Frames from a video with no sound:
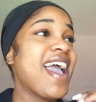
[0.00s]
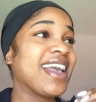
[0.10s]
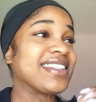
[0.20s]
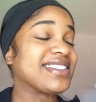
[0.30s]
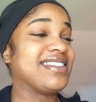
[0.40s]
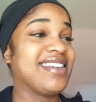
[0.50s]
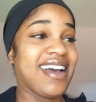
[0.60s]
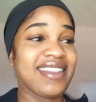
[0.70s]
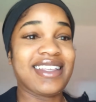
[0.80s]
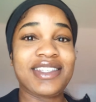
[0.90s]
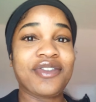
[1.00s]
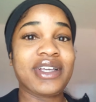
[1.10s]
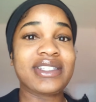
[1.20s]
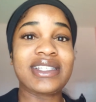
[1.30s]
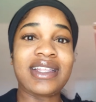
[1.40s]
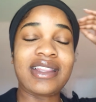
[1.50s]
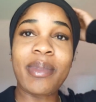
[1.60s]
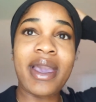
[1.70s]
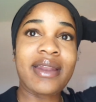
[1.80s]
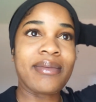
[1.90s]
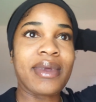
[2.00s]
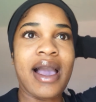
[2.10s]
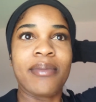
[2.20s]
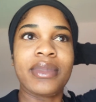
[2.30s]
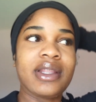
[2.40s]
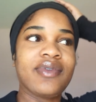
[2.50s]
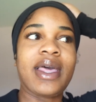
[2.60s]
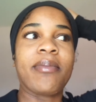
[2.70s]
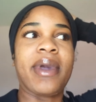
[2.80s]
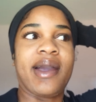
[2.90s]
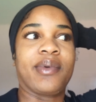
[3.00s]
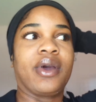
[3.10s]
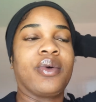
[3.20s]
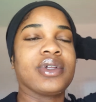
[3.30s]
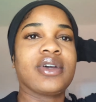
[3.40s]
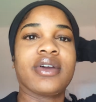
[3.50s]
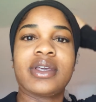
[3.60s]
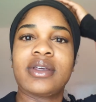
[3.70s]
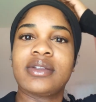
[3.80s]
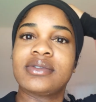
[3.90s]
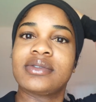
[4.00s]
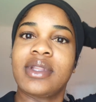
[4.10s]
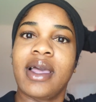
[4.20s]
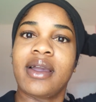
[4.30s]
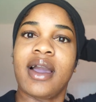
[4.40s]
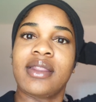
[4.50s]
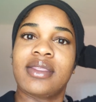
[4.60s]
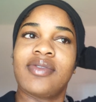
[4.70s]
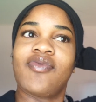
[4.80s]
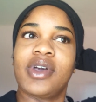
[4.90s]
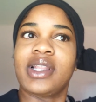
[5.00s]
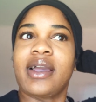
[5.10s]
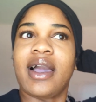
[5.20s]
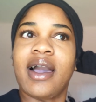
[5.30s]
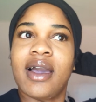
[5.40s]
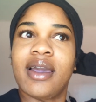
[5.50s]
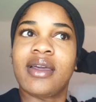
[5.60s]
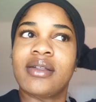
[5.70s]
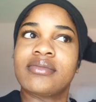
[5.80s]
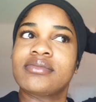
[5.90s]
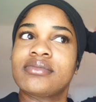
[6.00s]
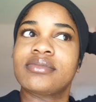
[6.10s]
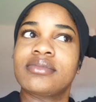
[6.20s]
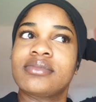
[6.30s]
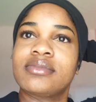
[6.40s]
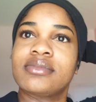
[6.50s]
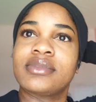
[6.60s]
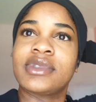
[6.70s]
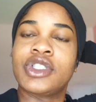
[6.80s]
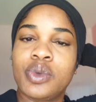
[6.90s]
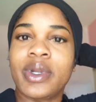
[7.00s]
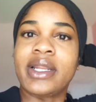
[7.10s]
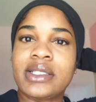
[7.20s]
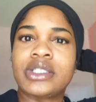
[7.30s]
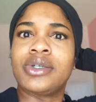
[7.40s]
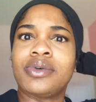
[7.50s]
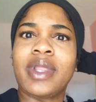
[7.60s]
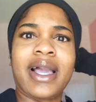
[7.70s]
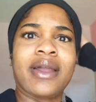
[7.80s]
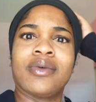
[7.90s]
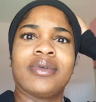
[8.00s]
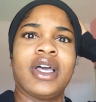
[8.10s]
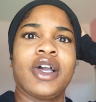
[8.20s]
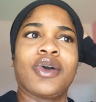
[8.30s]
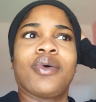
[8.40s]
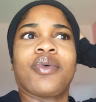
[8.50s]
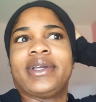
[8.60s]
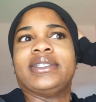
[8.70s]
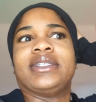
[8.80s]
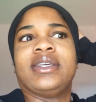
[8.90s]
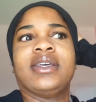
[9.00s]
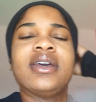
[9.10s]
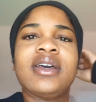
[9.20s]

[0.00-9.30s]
it's not that serious. It's not that bad. I'm, I'm not even that bad when I go to Target. Like I feel like I do what I need to do. Like I don't go crazy.